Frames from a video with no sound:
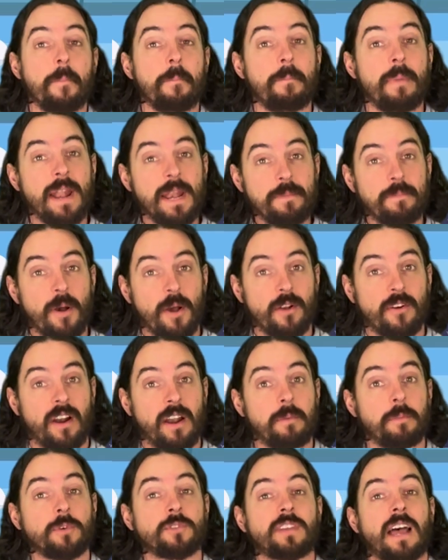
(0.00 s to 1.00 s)
Many polar
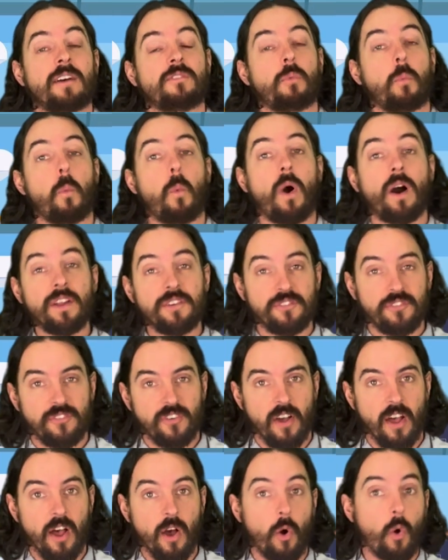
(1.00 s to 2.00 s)
animals have white
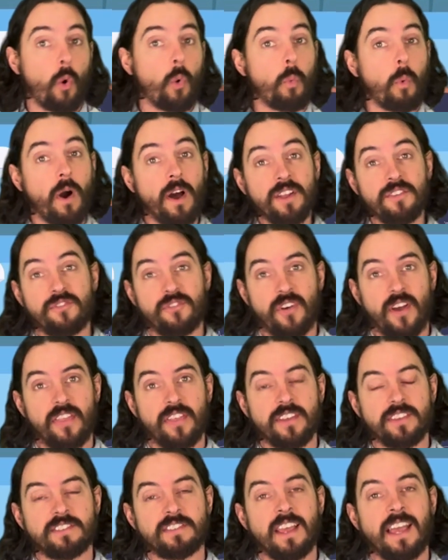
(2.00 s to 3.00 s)
fur or white
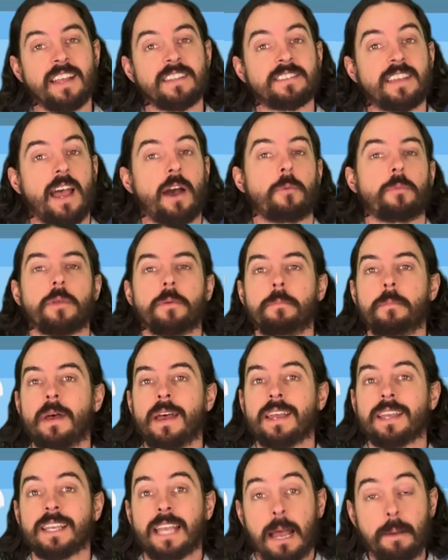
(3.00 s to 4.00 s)
feathers to help them
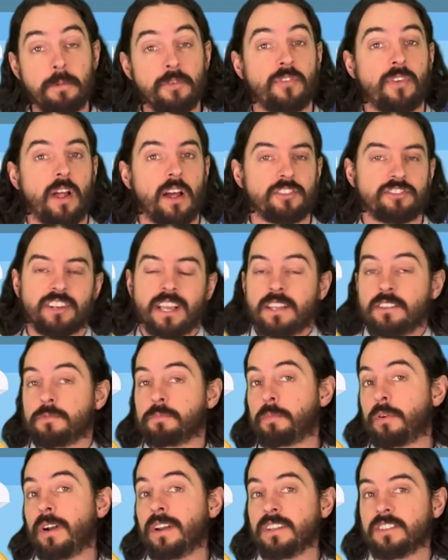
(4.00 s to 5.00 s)
camouflage against
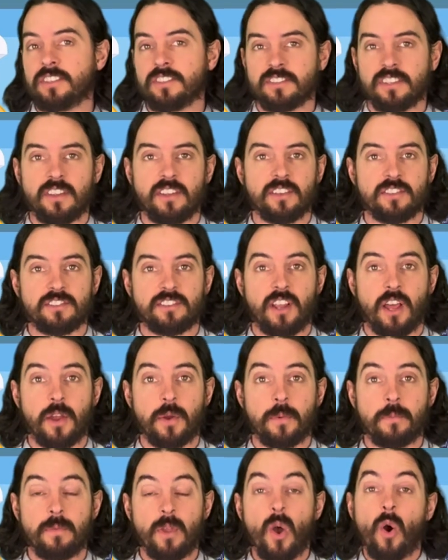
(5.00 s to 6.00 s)
predators in the snow,
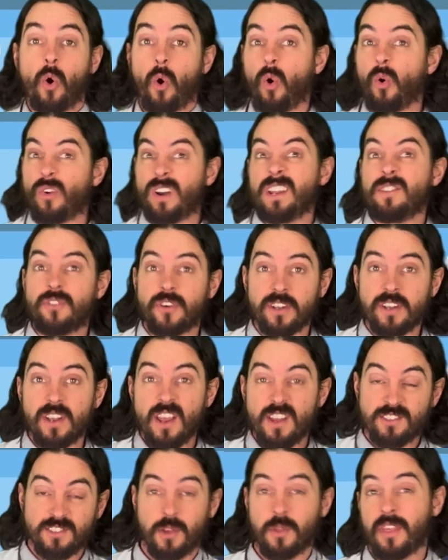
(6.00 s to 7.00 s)
or even
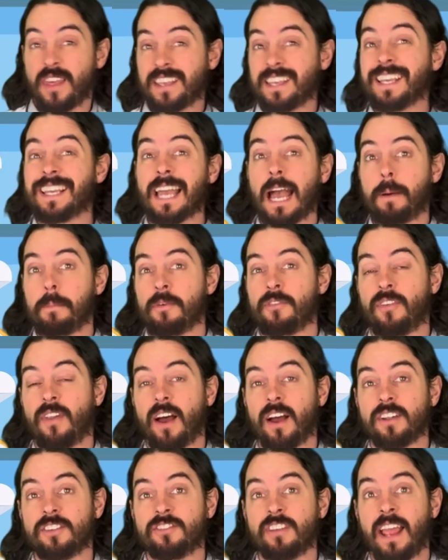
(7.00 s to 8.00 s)
so that they can
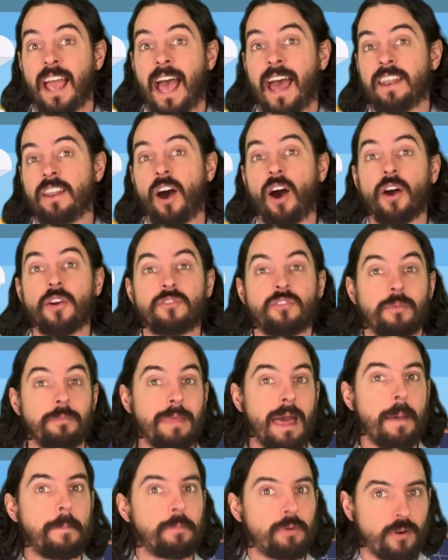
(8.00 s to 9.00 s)
camouflage and hide from
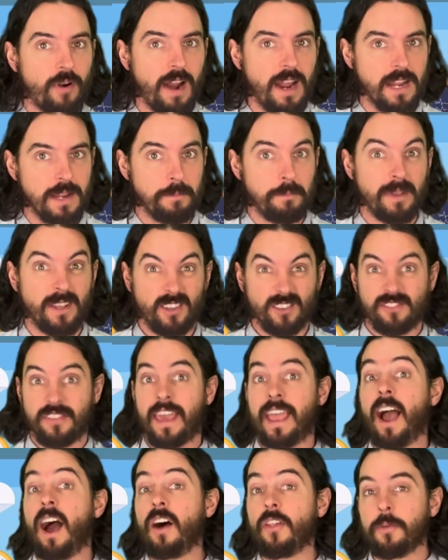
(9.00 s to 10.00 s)
their prey because they
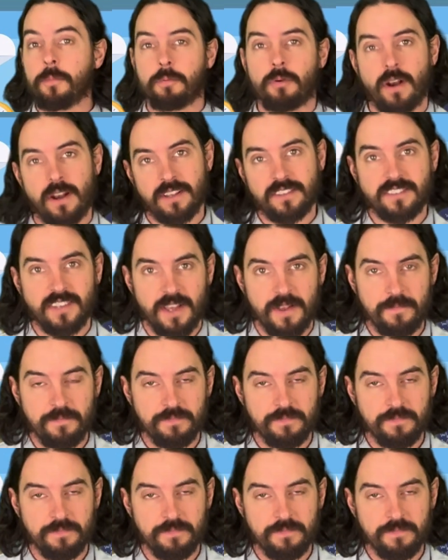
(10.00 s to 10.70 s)
are the predator.